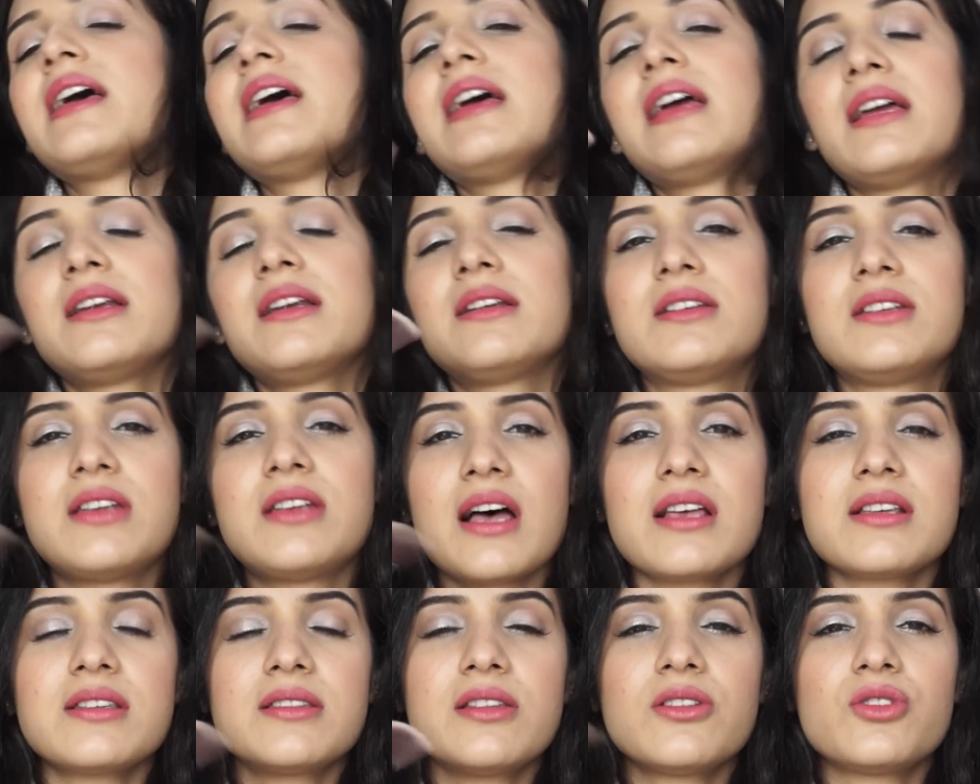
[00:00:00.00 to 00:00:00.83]
It
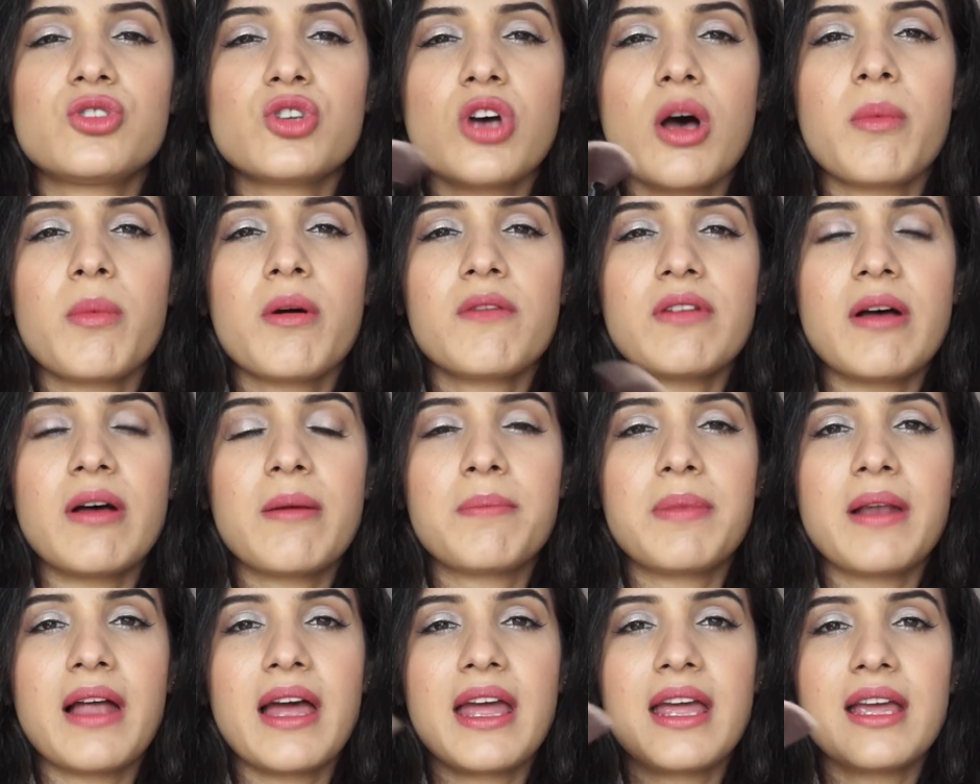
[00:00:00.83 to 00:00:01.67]
does the job of
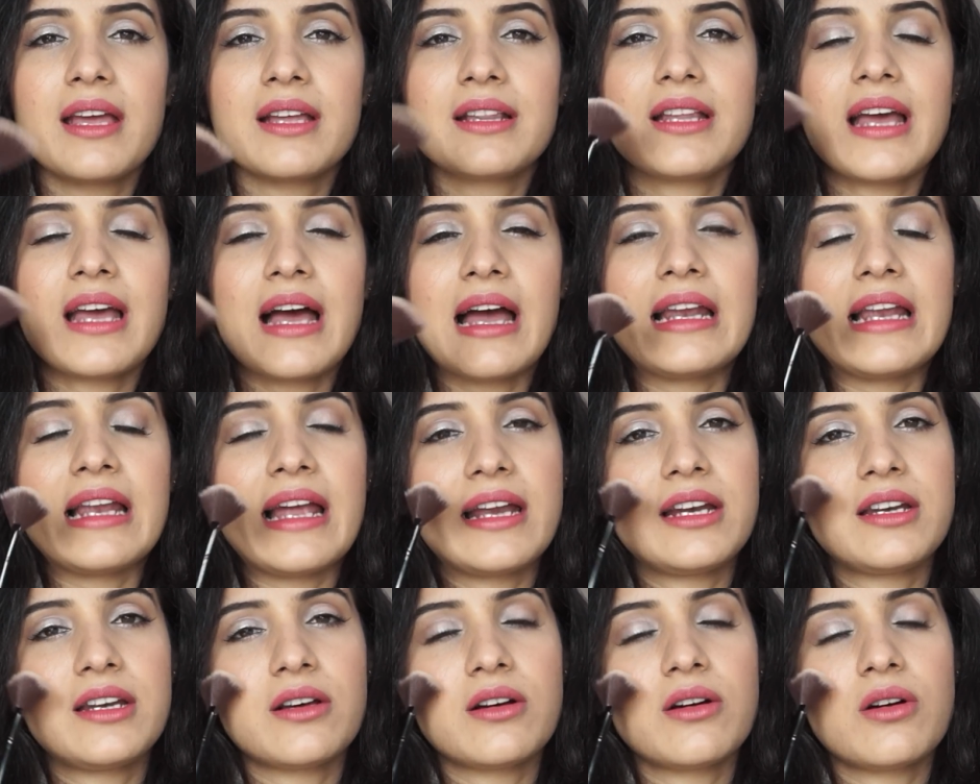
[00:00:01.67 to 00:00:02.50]
applying the
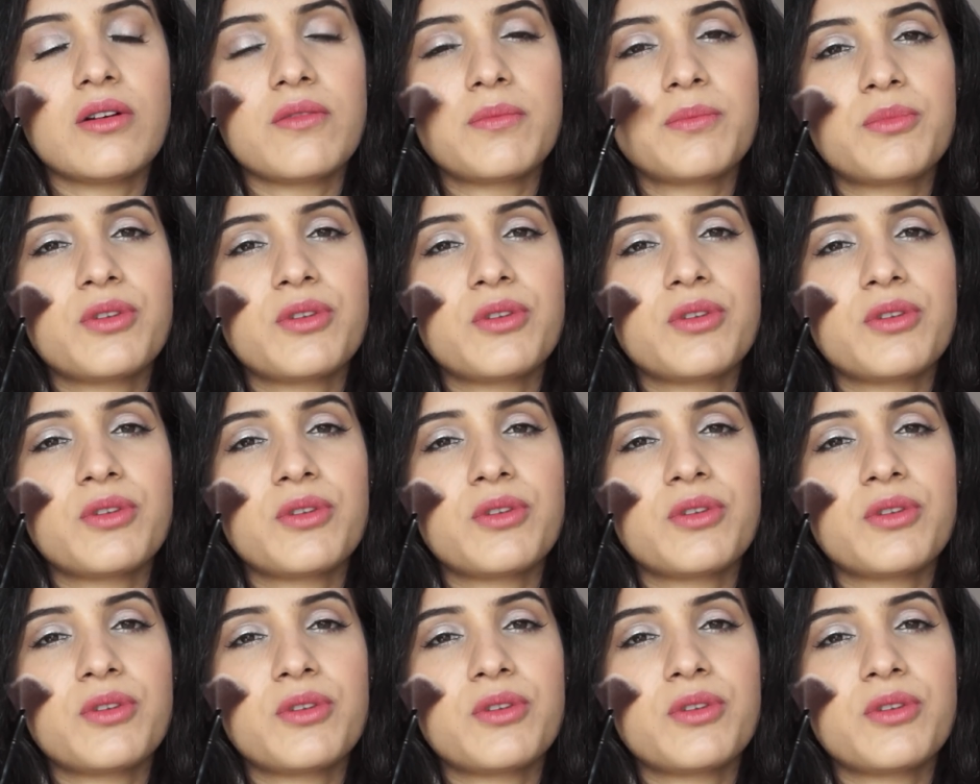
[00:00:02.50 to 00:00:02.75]
highlighter